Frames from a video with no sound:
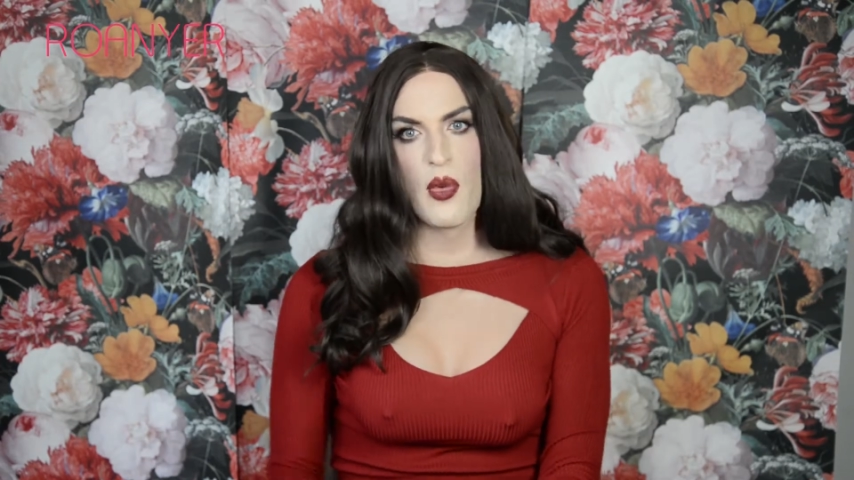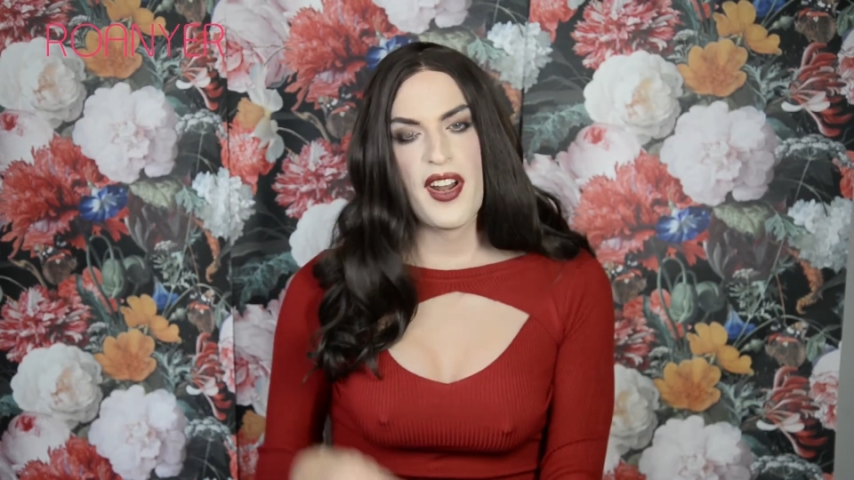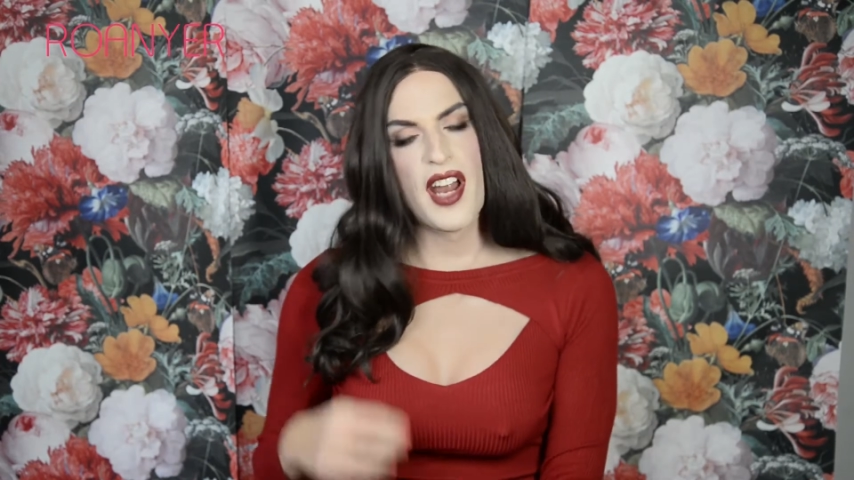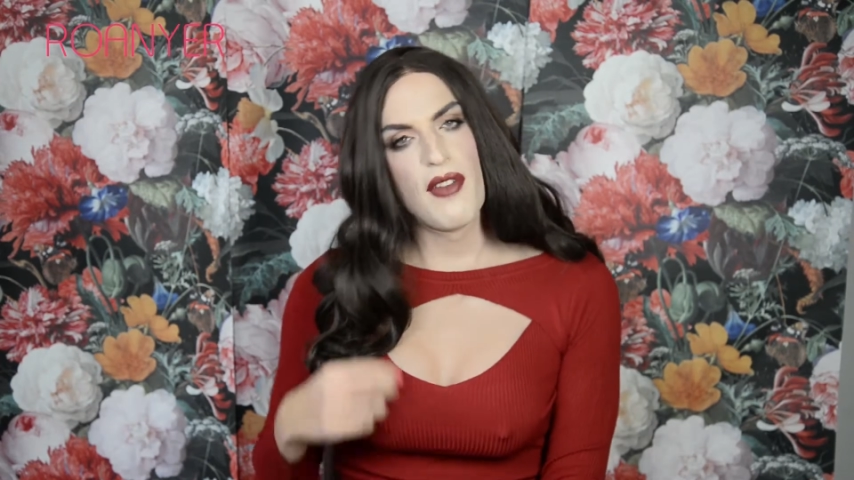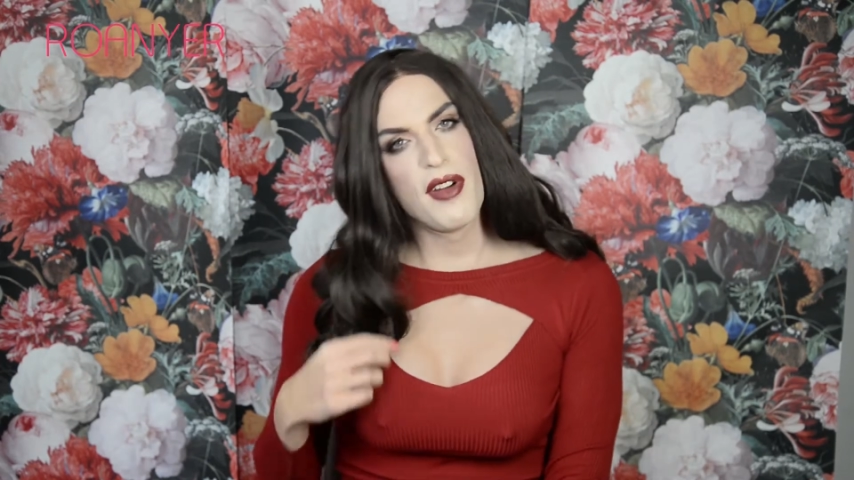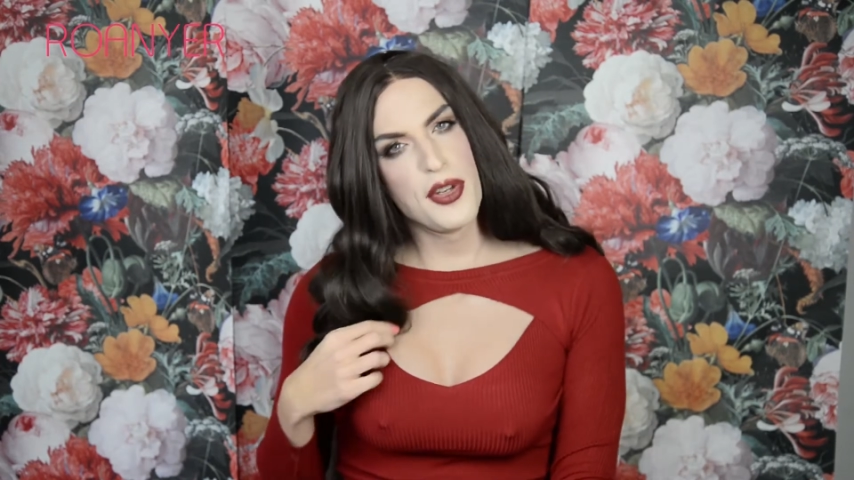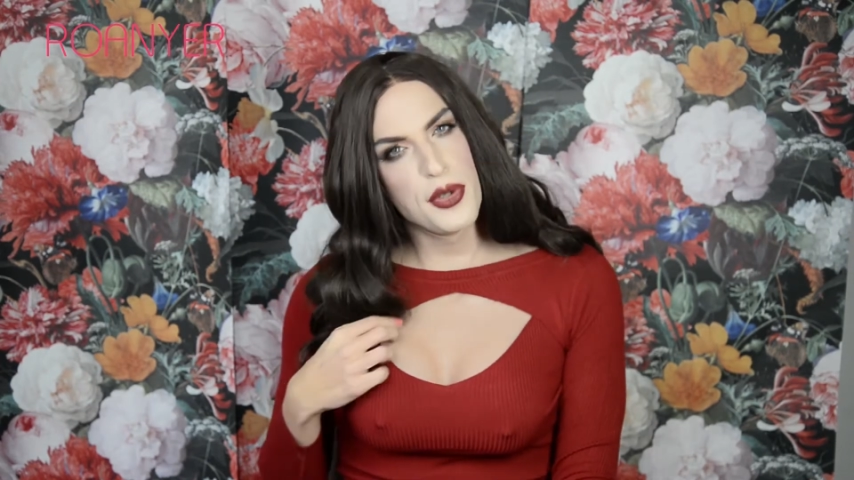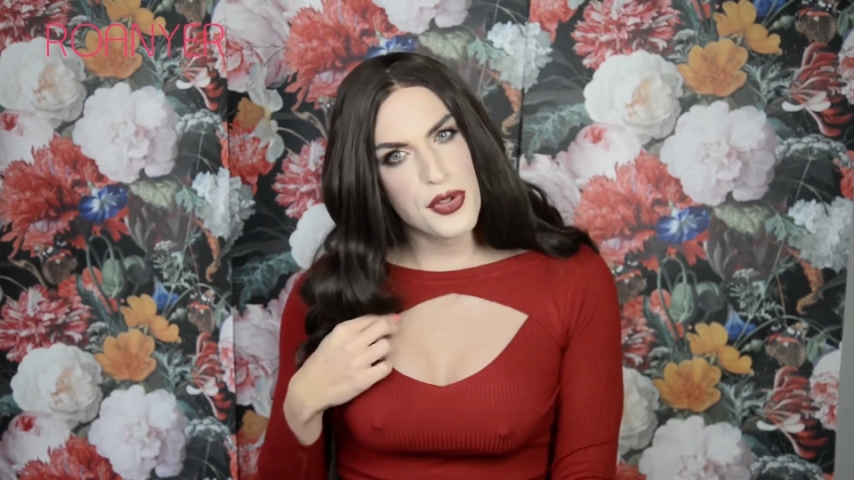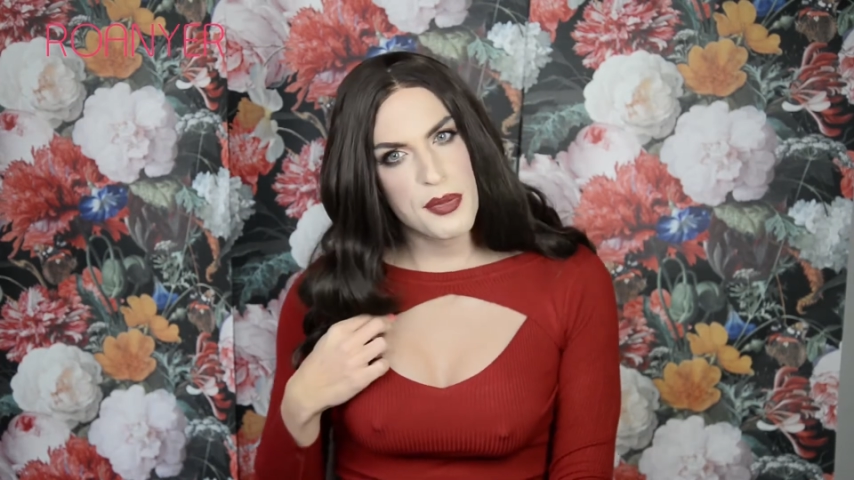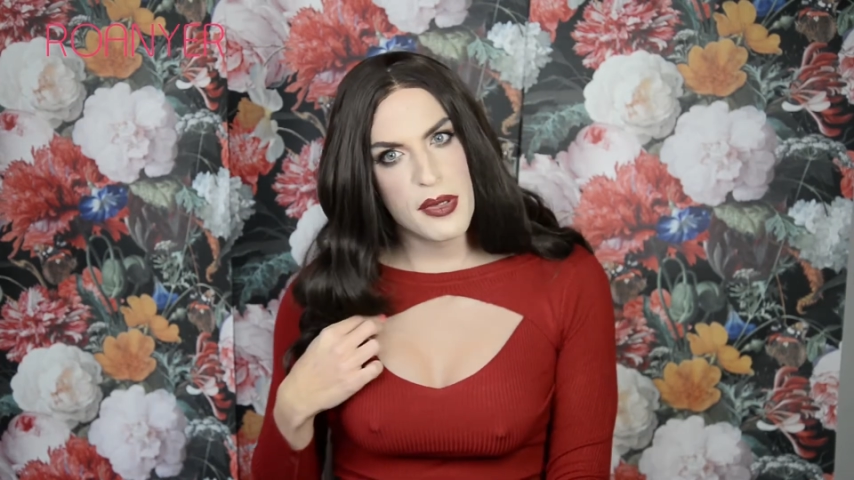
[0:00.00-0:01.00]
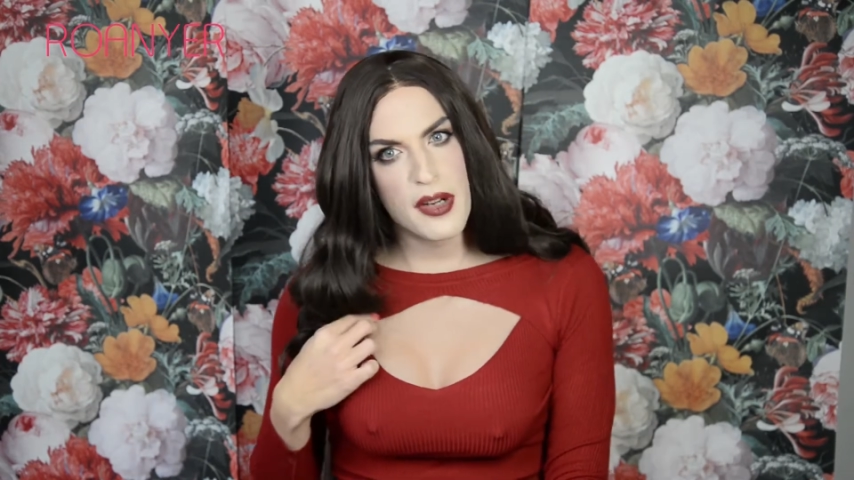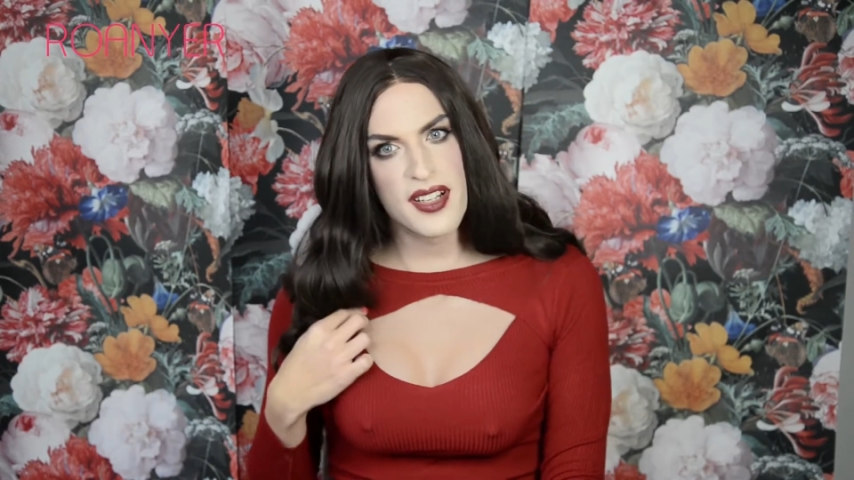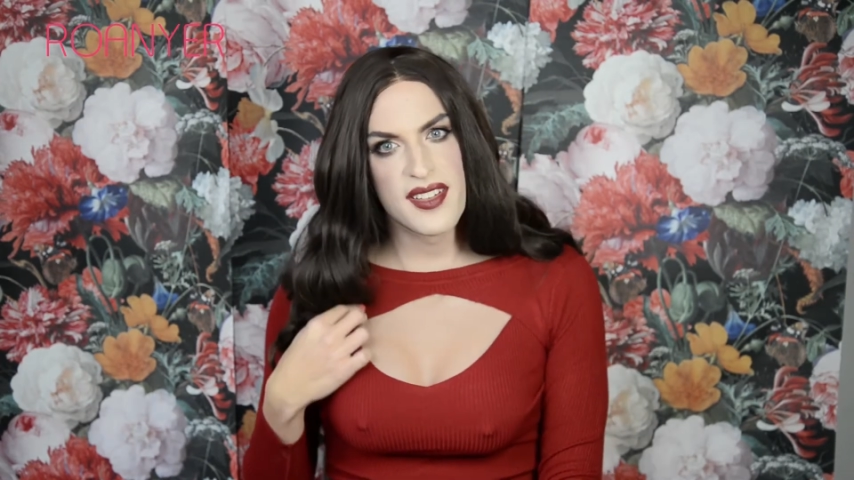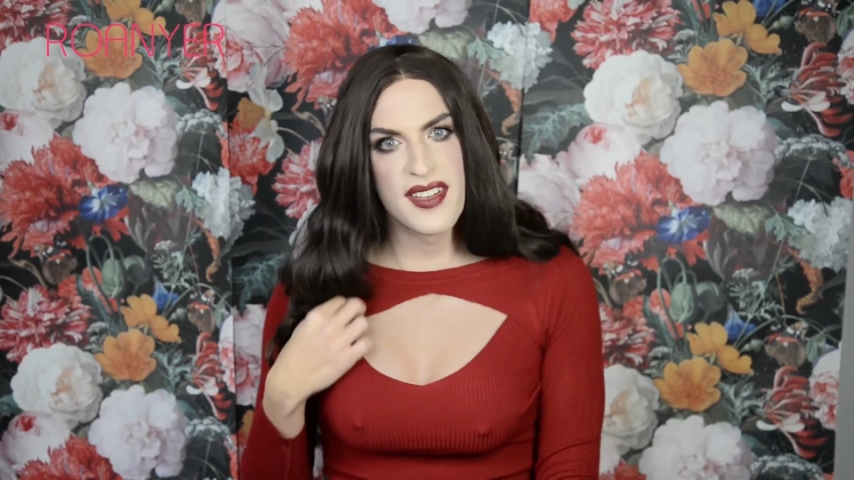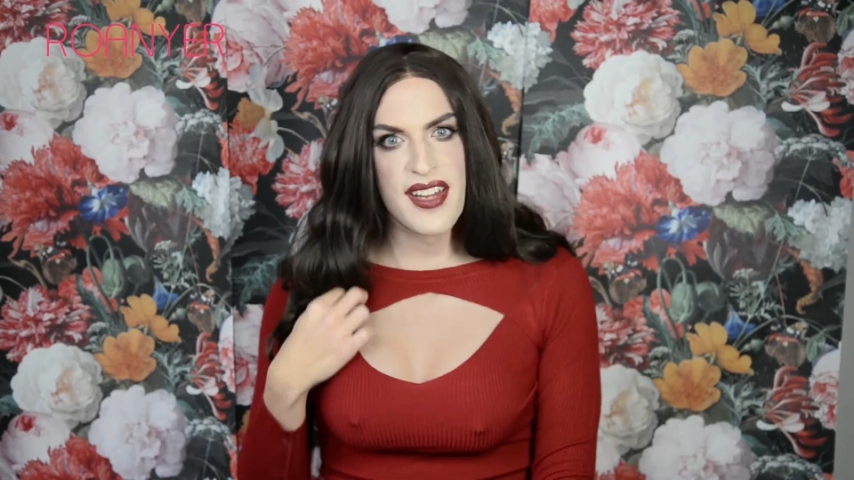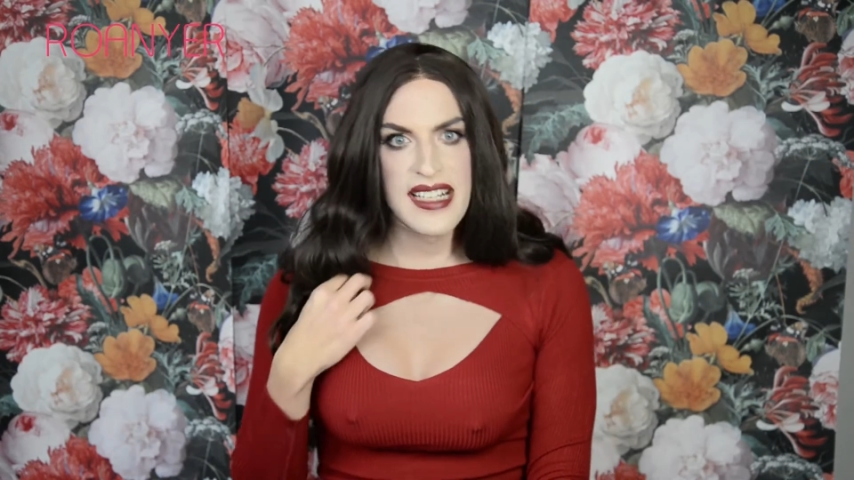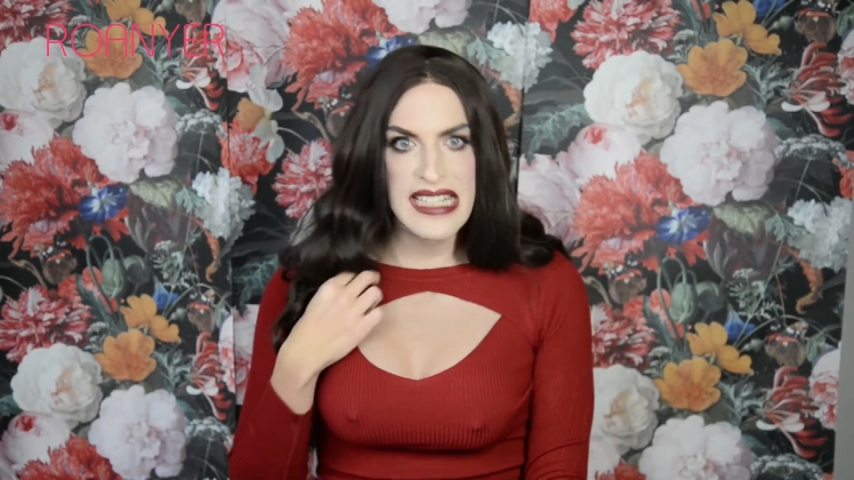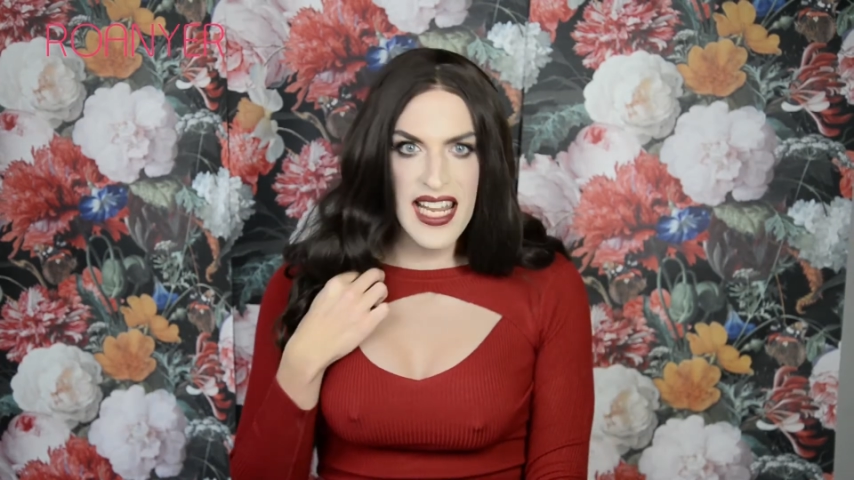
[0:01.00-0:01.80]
whenever you use products that